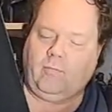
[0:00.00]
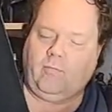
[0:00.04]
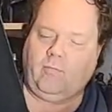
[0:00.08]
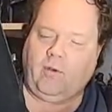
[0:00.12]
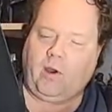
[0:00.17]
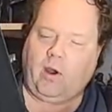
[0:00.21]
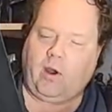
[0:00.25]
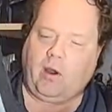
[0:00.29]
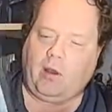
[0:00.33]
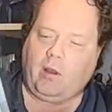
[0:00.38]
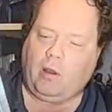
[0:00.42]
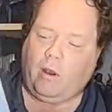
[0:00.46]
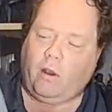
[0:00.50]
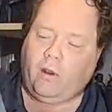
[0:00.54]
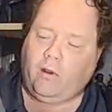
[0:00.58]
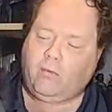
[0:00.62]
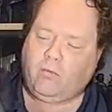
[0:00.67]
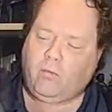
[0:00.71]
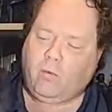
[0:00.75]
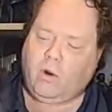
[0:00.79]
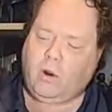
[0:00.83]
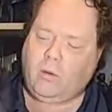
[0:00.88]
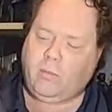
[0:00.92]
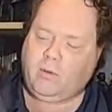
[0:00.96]
very large
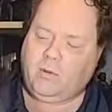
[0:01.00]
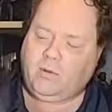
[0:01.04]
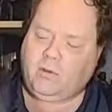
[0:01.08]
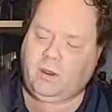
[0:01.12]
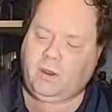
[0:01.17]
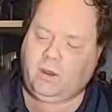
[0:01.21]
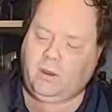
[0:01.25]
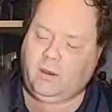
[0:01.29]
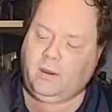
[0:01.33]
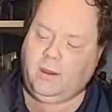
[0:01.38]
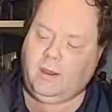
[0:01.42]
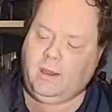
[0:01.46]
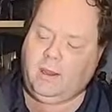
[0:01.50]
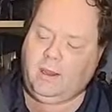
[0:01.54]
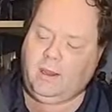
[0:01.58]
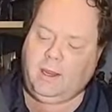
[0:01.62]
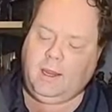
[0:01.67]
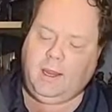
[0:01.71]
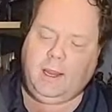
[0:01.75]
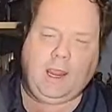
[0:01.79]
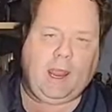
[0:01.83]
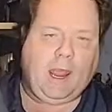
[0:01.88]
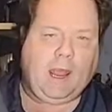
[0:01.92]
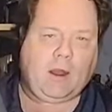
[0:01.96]
War Machine.
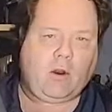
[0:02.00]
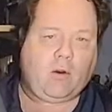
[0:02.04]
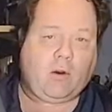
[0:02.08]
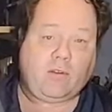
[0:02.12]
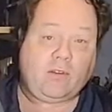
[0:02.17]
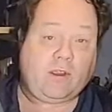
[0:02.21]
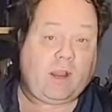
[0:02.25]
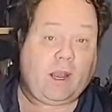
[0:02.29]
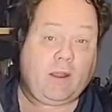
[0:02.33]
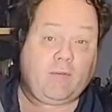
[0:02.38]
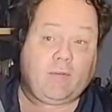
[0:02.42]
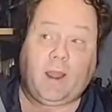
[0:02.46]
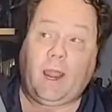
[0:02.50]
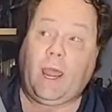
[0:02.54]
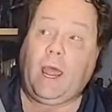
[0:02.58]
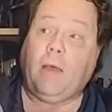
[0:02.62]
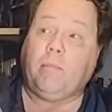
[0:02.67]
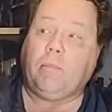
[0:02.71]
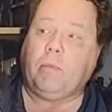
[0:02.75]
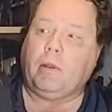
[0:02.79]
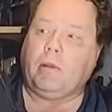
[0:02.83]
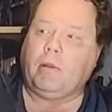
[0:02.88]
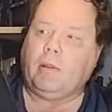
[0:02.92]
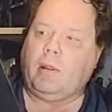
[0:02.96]
And of course, that never
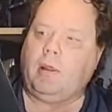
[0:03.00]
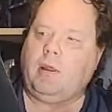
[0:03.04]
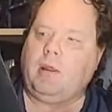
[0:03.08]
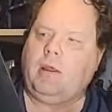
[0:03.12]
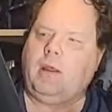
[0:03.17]
happened.